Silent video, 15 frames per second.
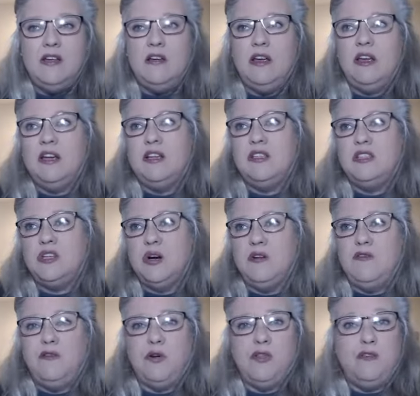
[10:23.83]
concern
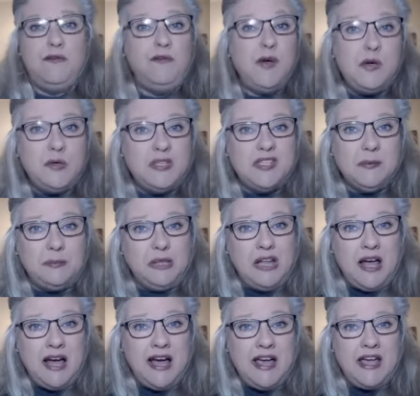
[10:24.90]
for the food
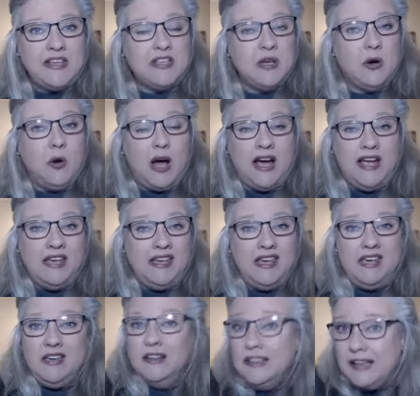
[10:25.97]
supply, so
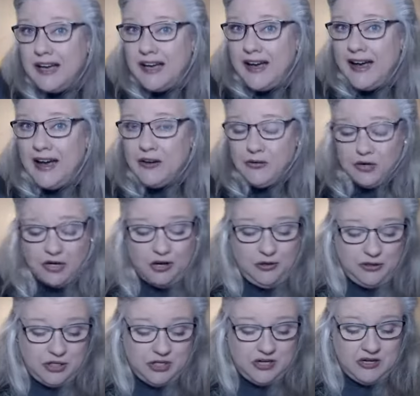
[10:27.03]
i.e.,
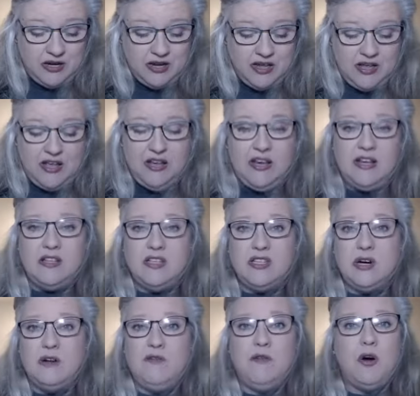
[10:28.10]
agriculture,
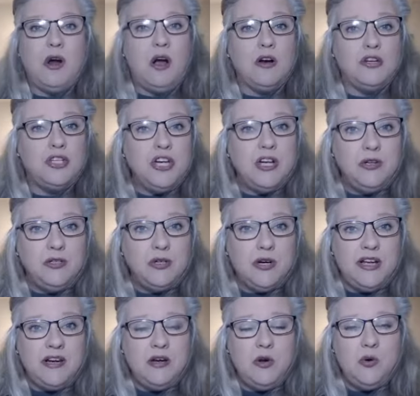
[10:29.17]
concern for our
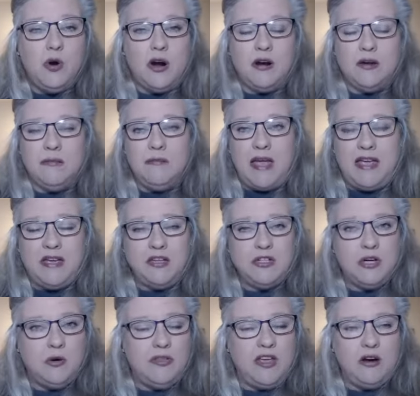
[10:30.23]
children who are making
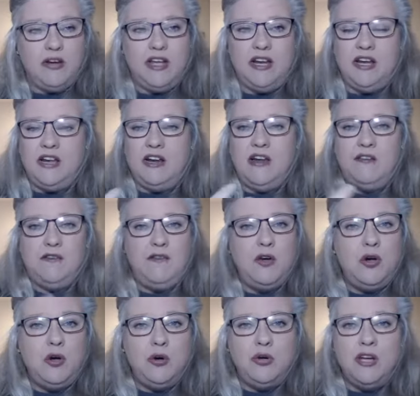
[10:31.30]
sure they're getting enough
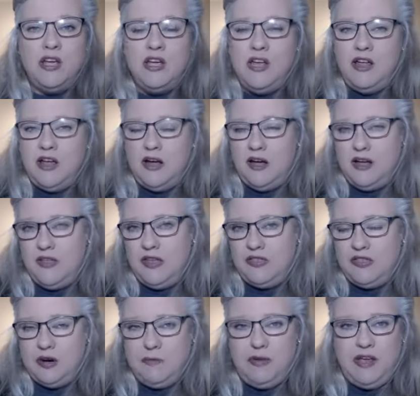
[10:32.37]
food, uh, that
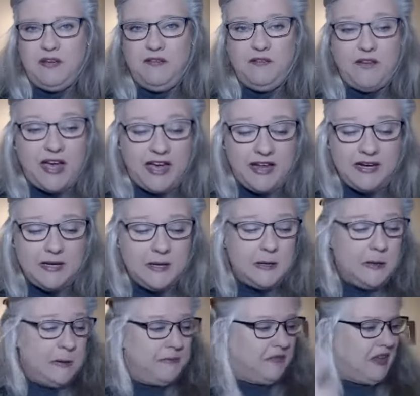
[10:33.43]
they're being fed.
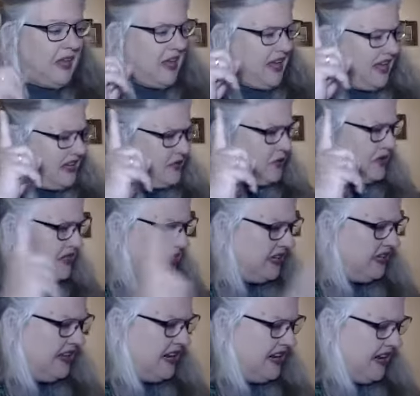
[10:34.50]

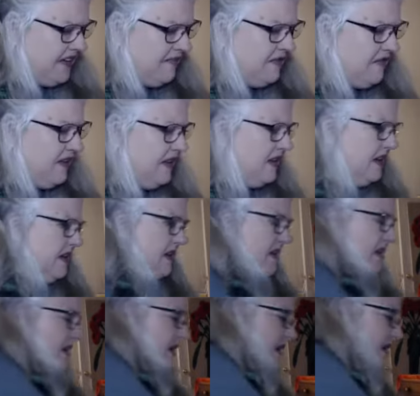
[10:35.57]
Interestingly enough,
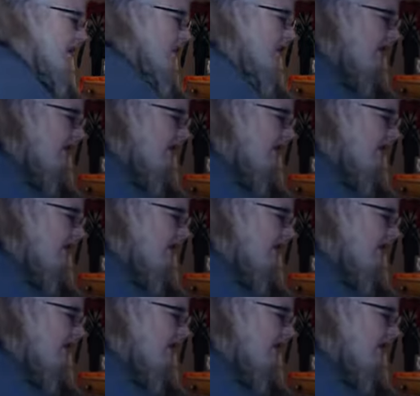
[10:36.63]
hold